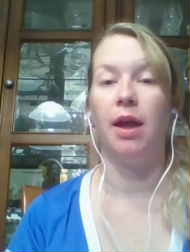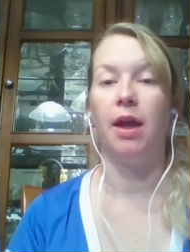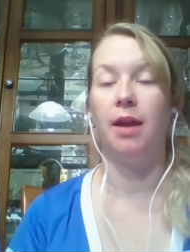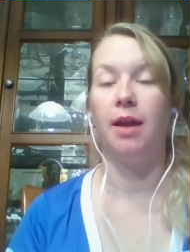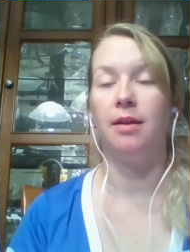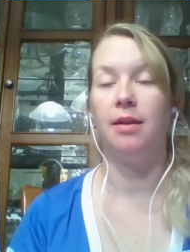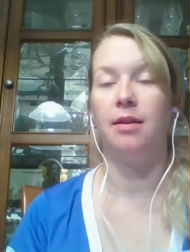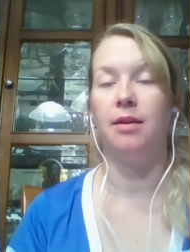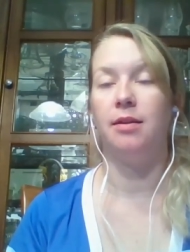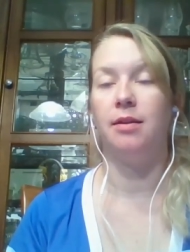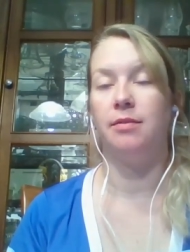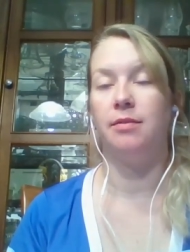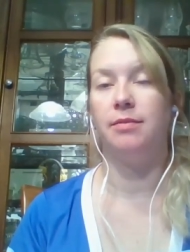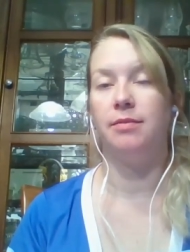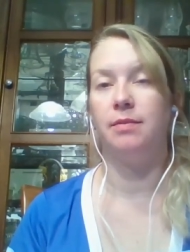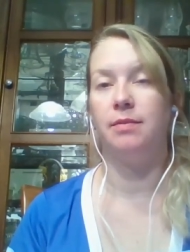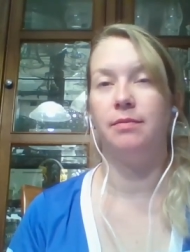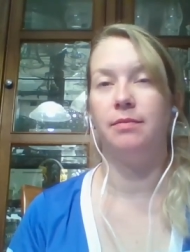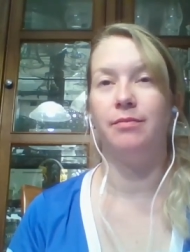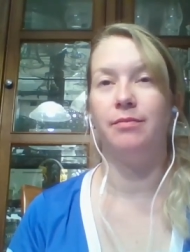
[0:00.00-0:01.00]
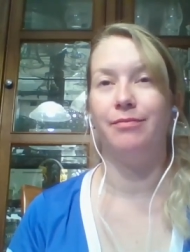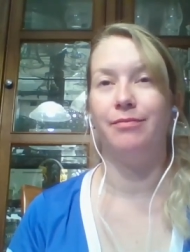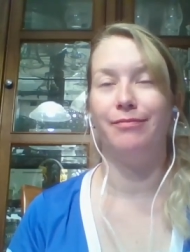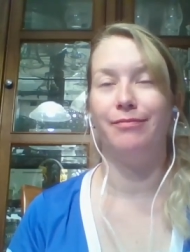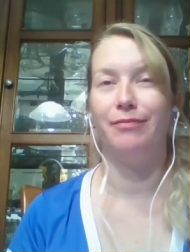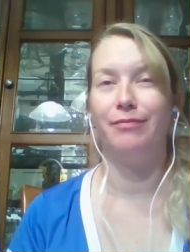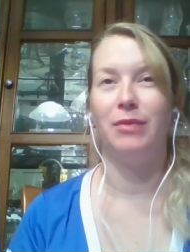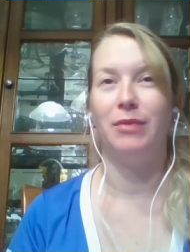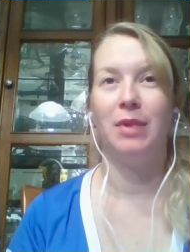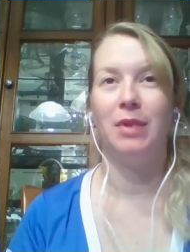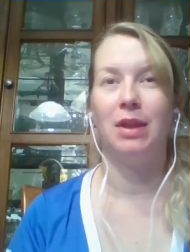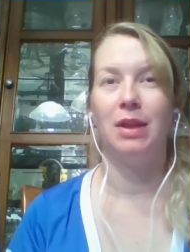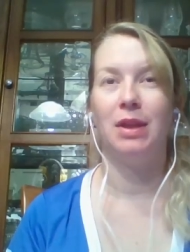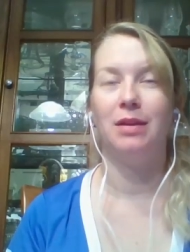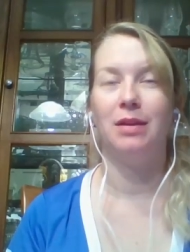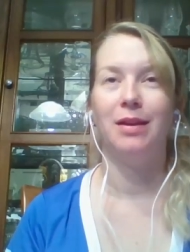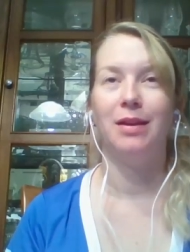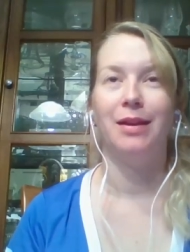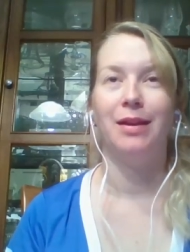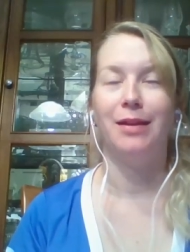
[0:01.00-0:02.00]
And the
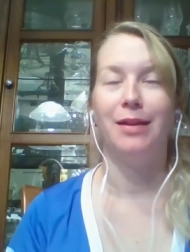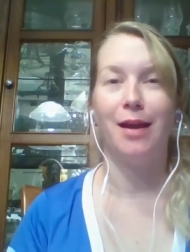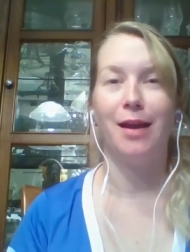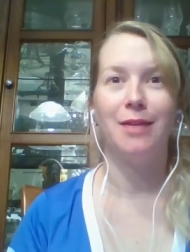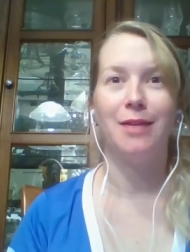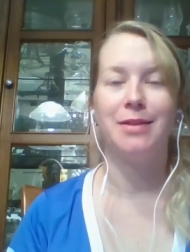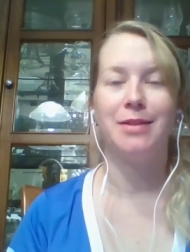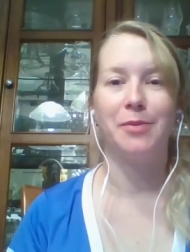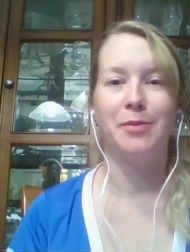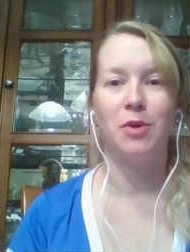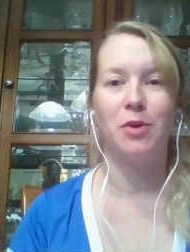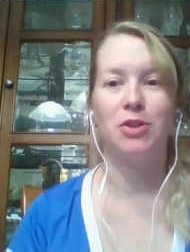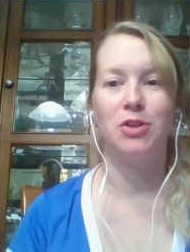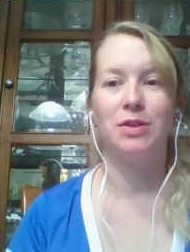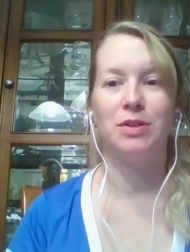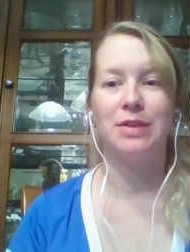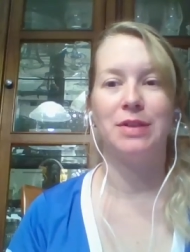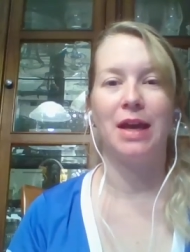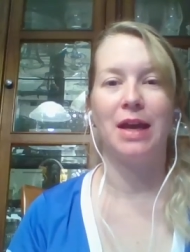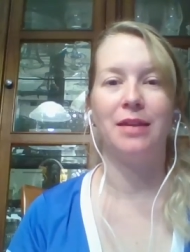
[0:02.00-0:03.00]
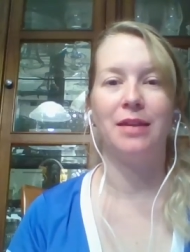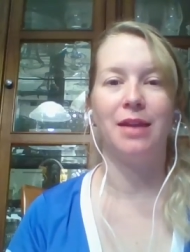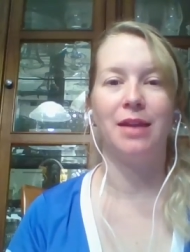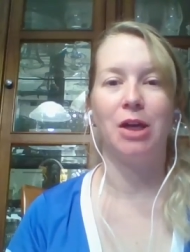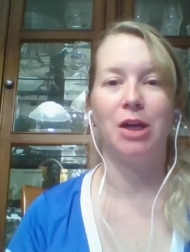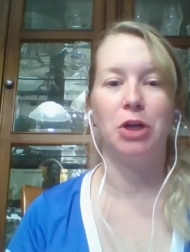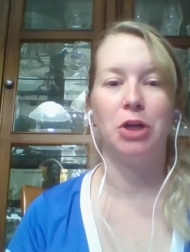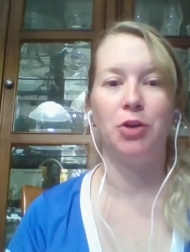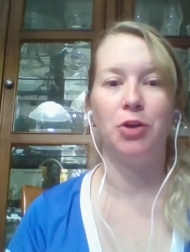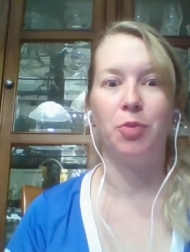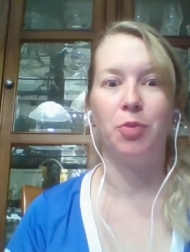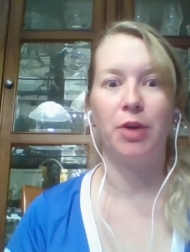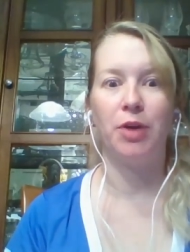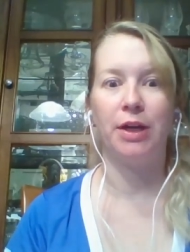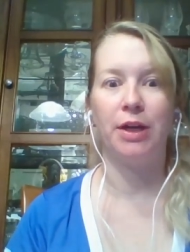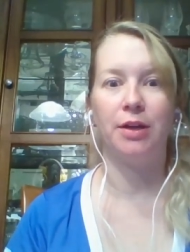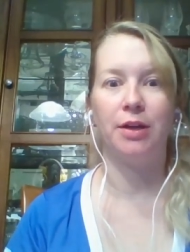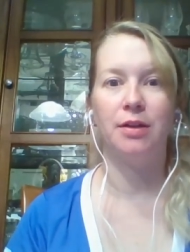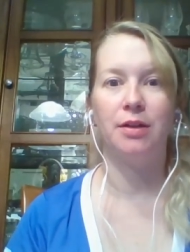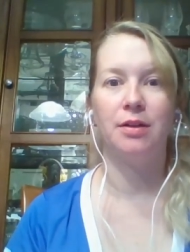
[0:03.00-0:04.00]
concept questions, I think, are
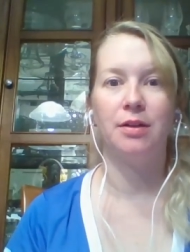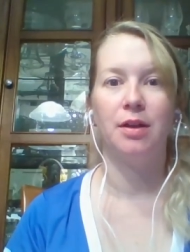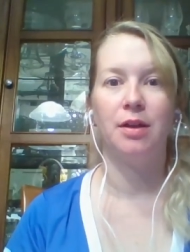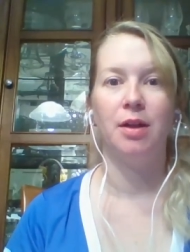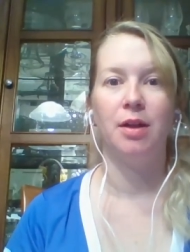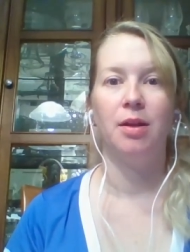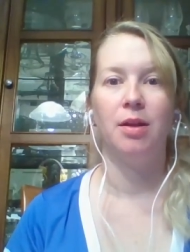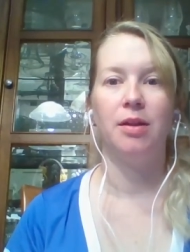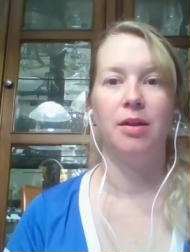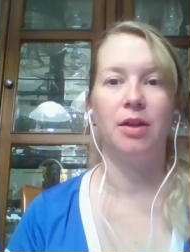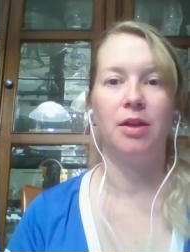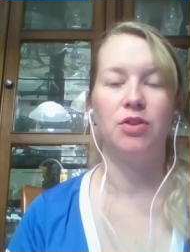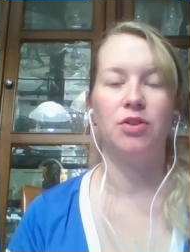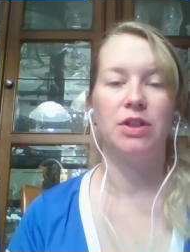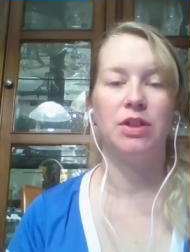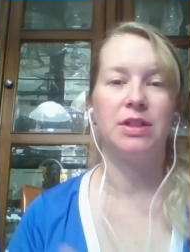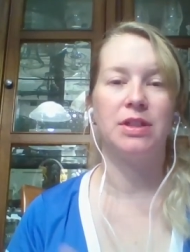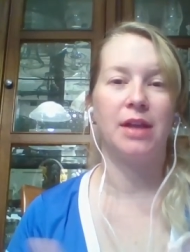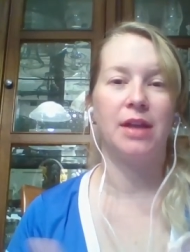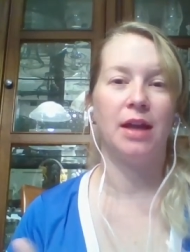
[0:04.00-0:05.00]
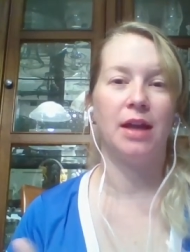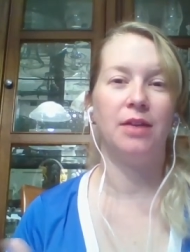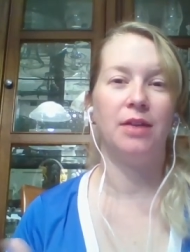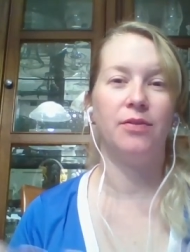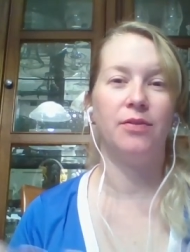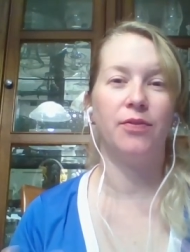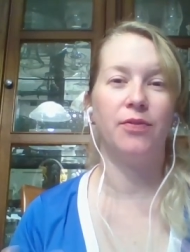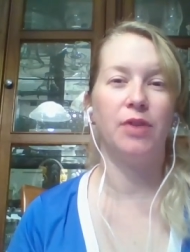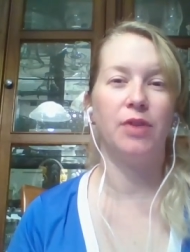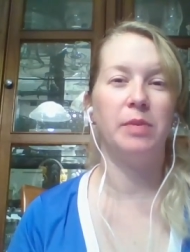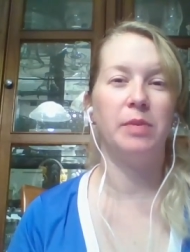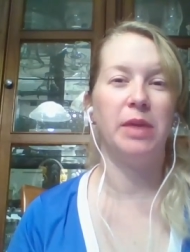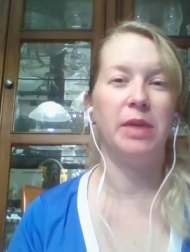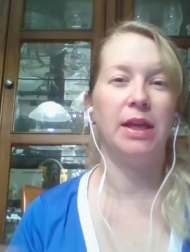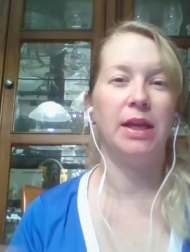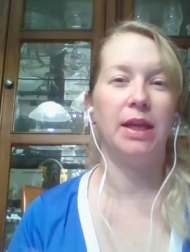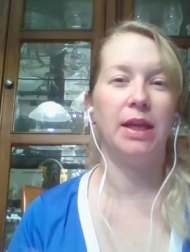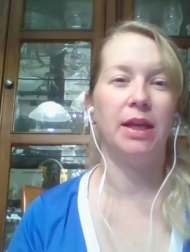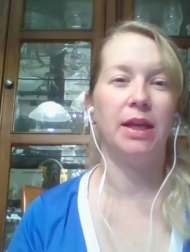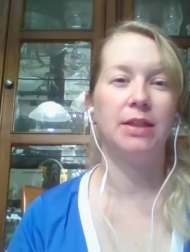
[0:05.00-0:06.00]
no-brainer. They're just kind of
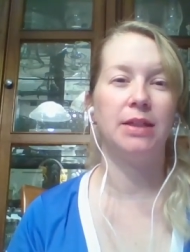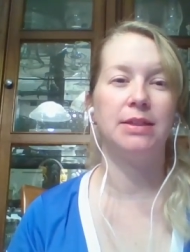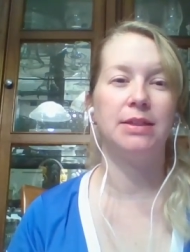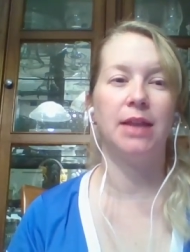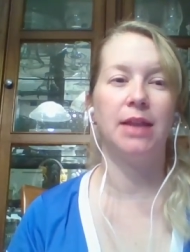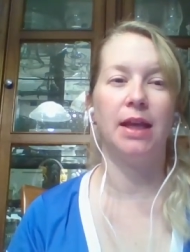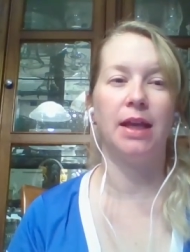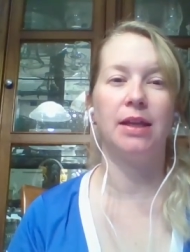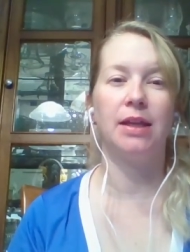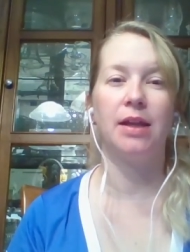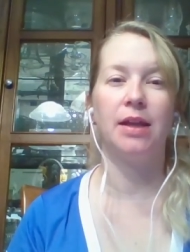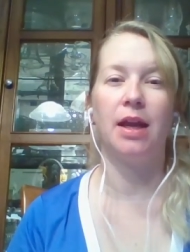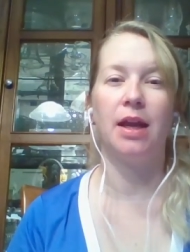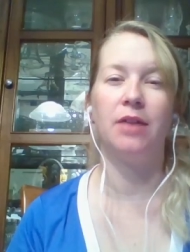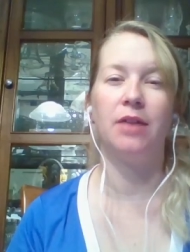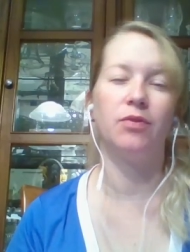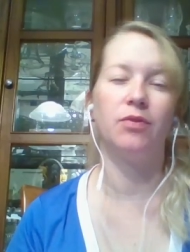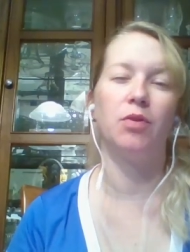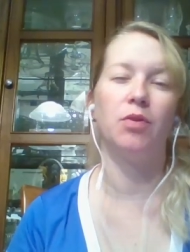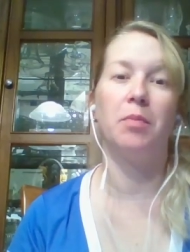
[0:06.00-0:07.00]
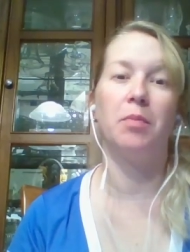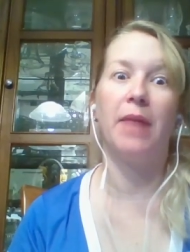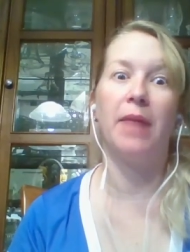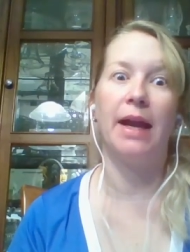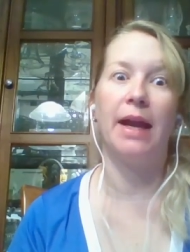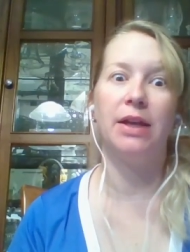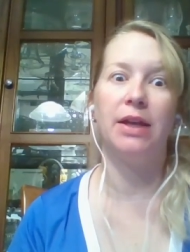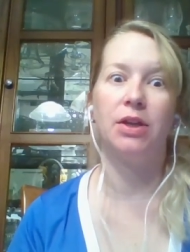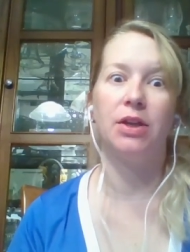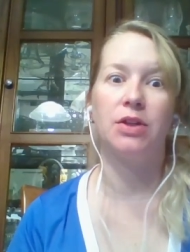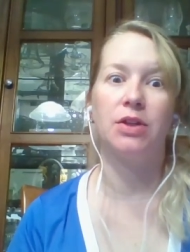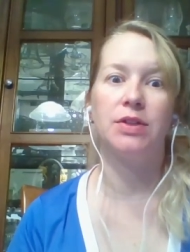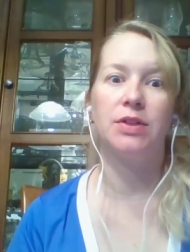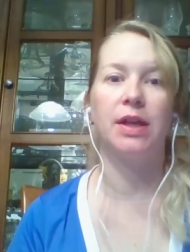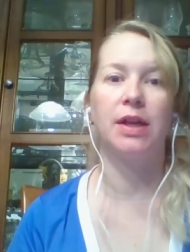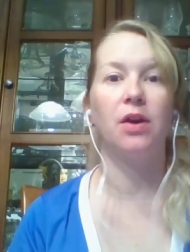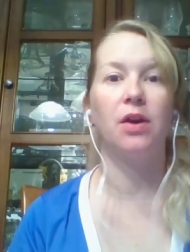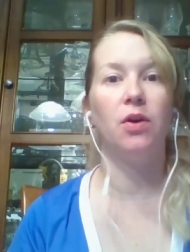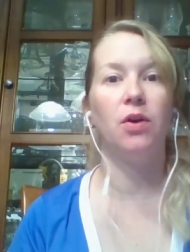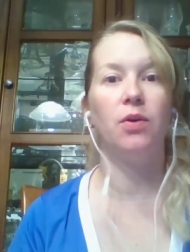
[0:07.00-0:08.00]
freebies and kind of reminders
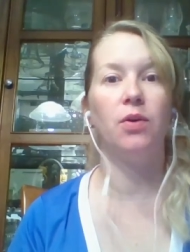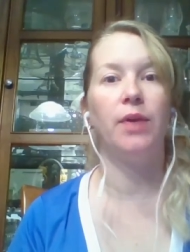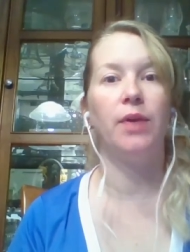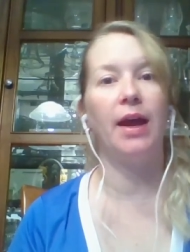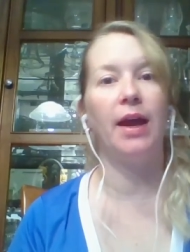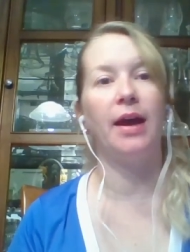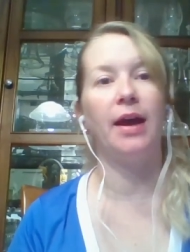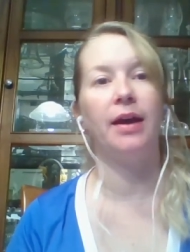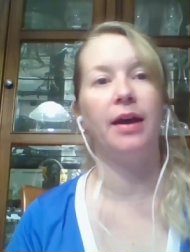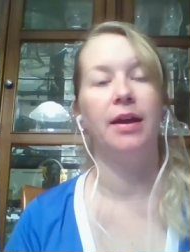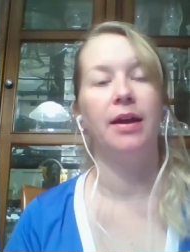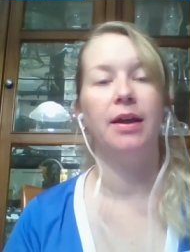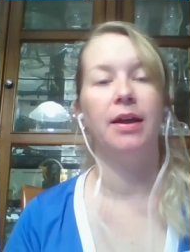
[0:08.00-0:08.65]
like, oh yeah,